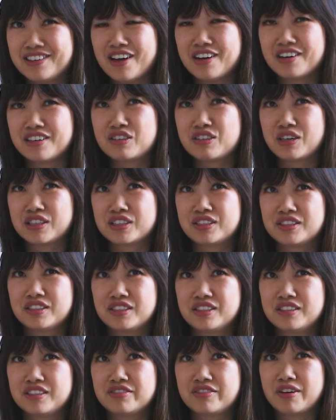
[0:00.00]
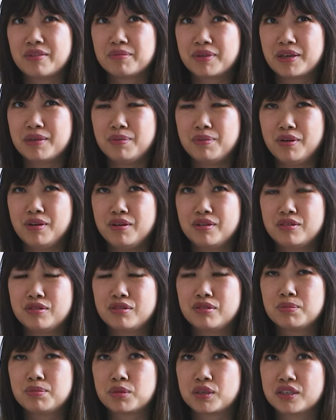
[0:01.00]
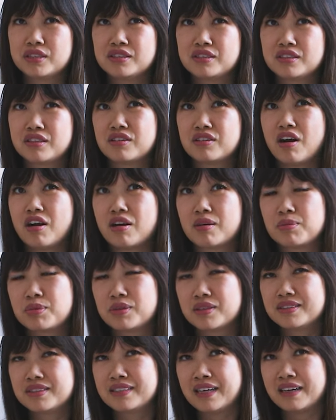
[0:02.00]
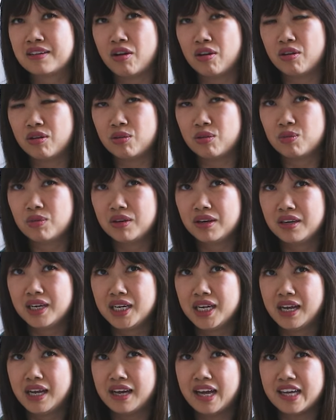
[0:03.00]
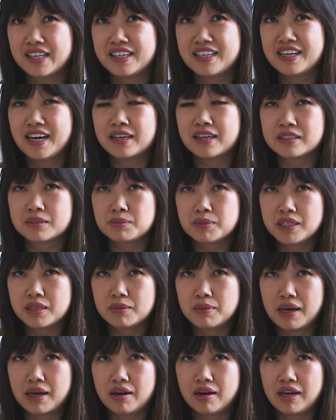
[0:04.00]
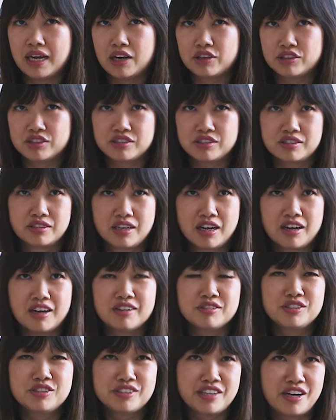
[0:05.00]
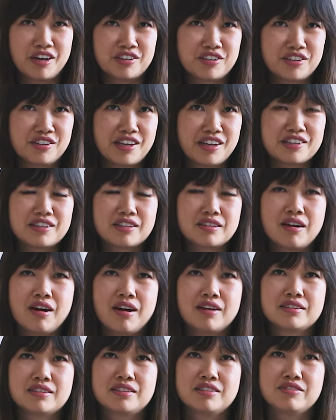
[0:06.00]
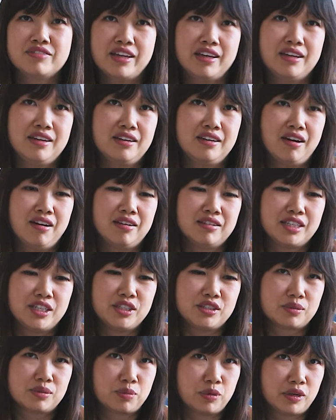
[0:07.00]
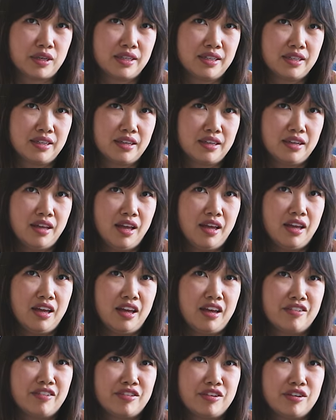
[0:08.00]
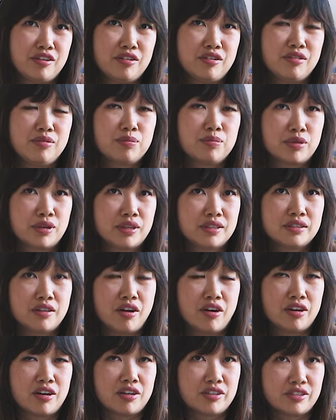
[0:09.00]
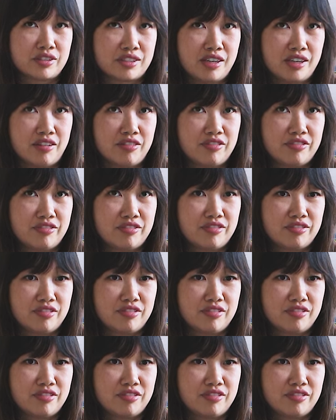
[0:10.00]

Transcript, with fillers: lot of questions from people who print their art prints at home and they ask me about how to how to calculate the cost of ink on each print if you print the art yourself.